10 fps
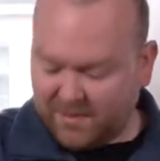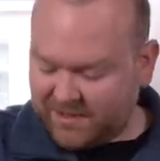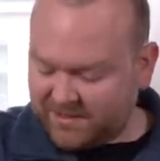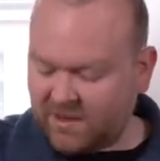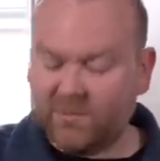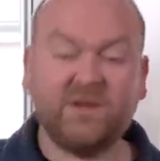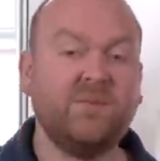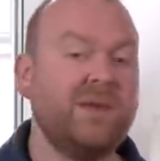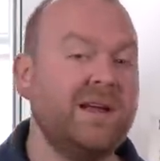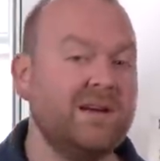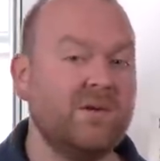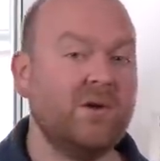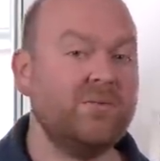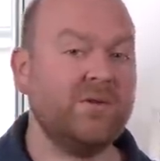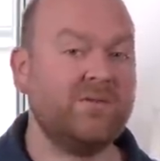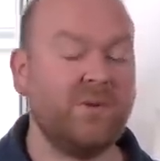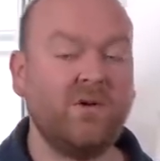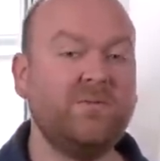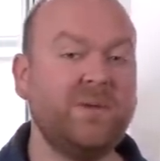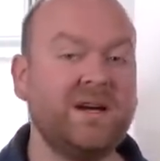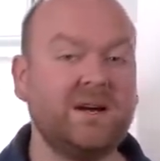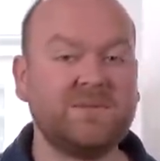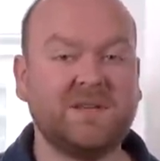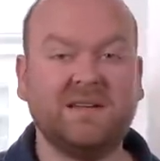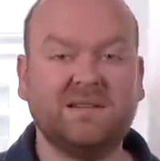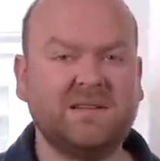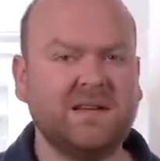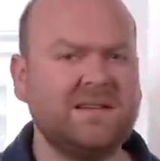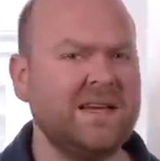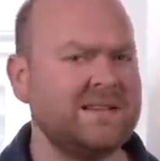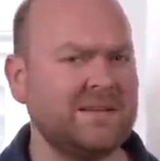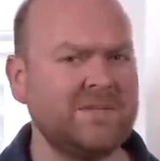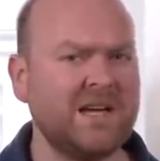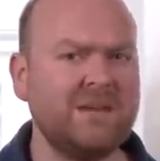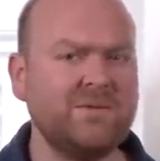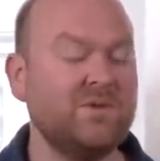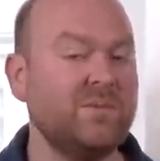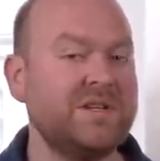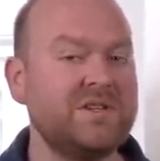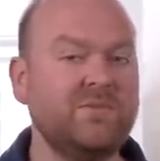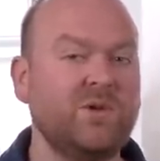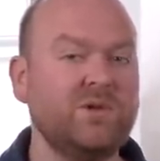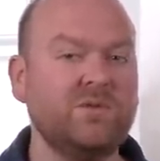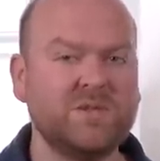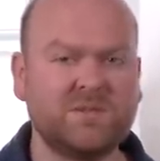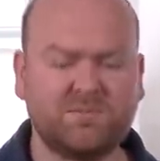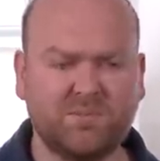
but when you play around with both pickups and take some time to match the volumes